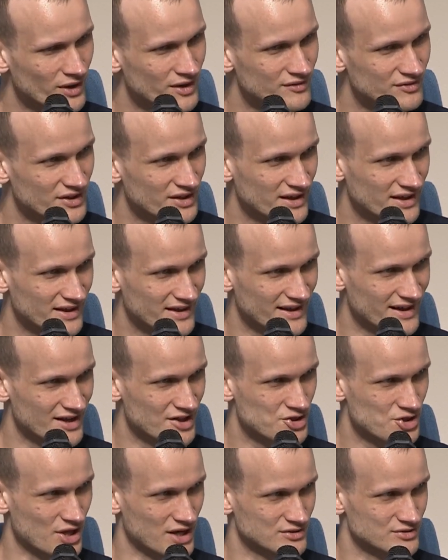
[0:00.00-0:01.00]
of
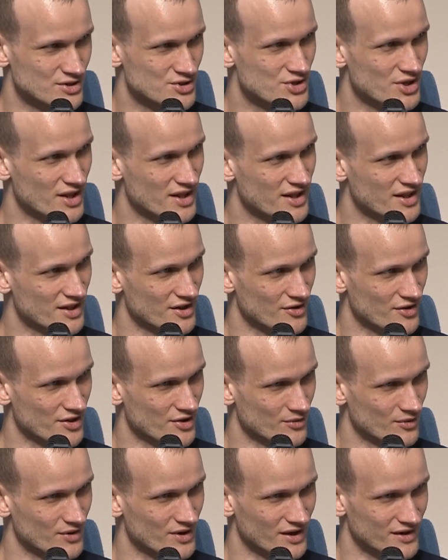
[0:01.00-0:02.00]
the challenges is
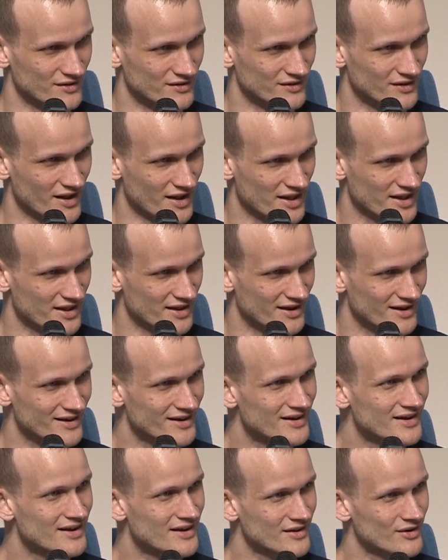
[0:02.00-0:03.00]
also kind of this
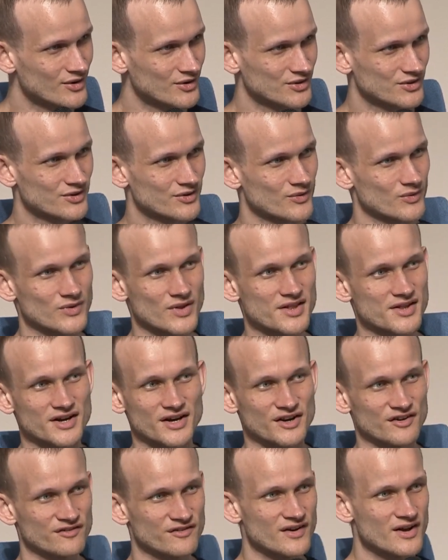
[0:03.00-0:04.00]
this
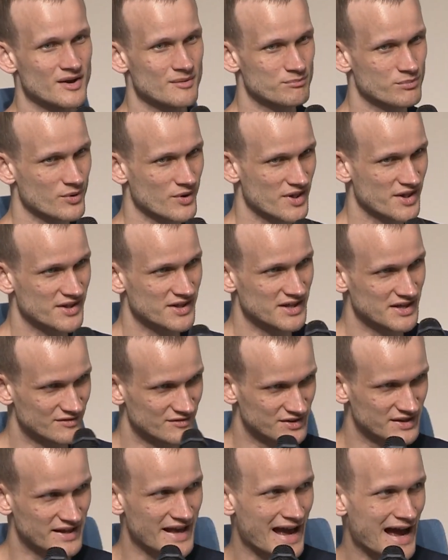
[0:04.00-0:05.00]
kind of
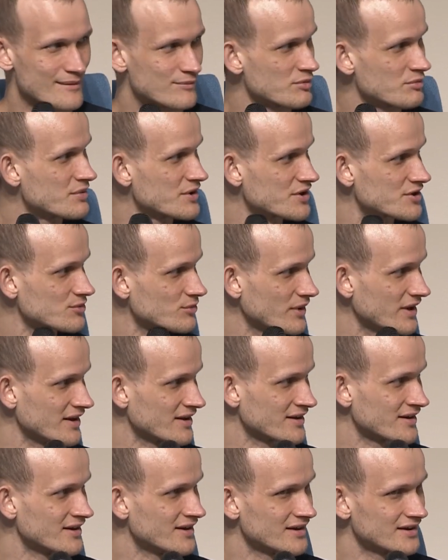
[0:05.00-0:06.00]
perceived gap
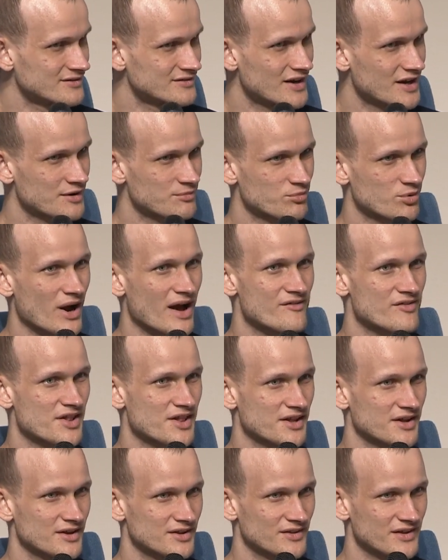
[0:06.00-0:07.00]
between like
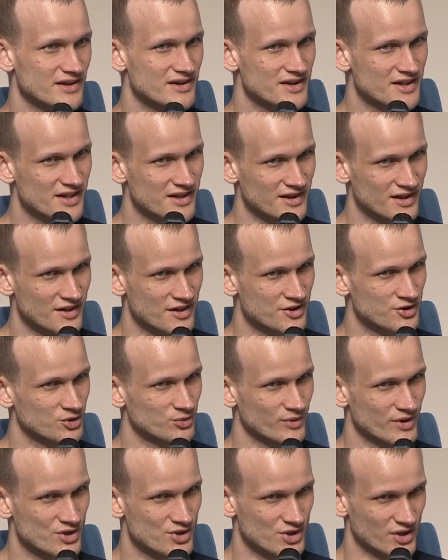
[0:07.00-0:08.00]
privacy, the extent
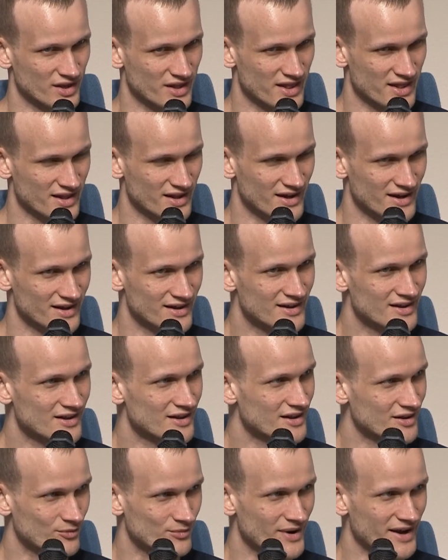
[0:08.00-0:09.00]
to which it's
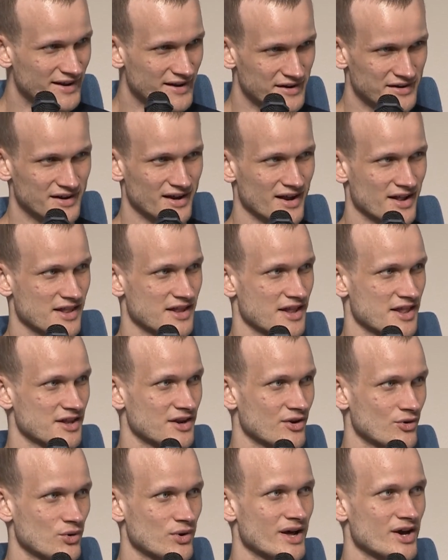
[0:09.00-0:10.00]
recognized as
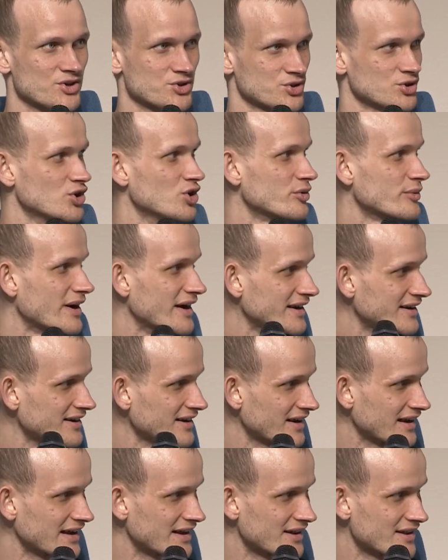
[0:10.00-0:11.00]
an international right,
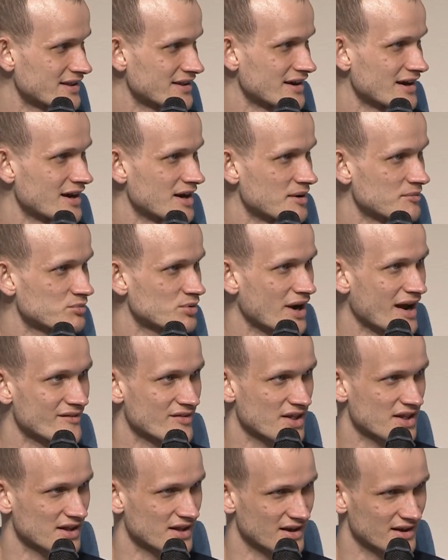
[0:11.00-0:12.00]
and
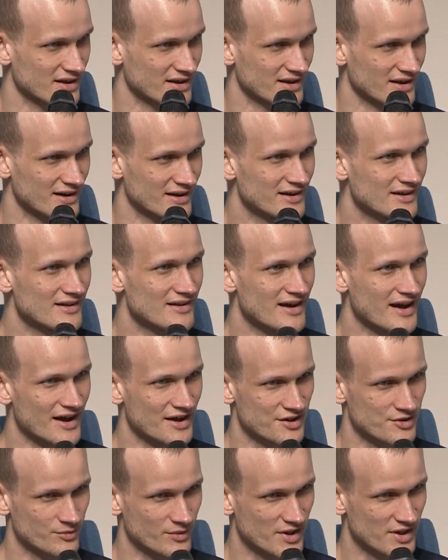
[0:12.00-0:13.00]
privacy
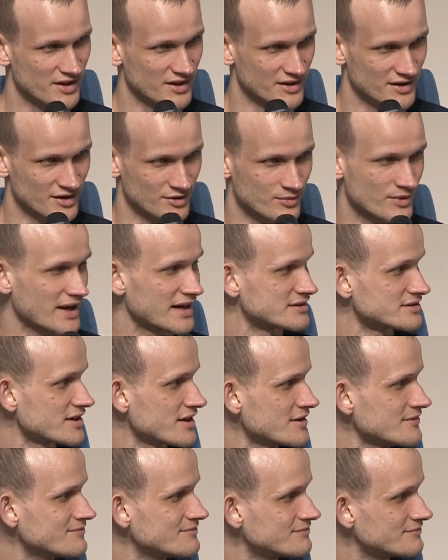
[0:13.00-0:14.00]
as we see it in
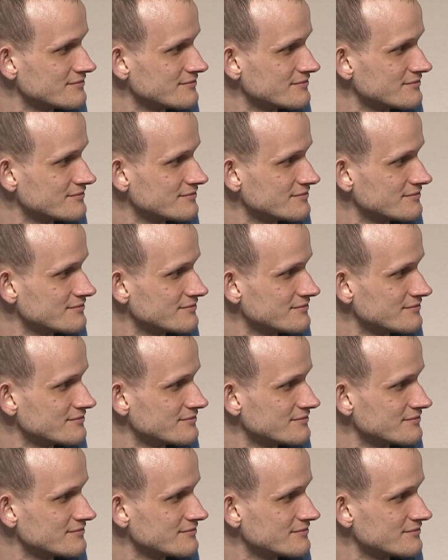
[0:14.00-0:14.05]
reality.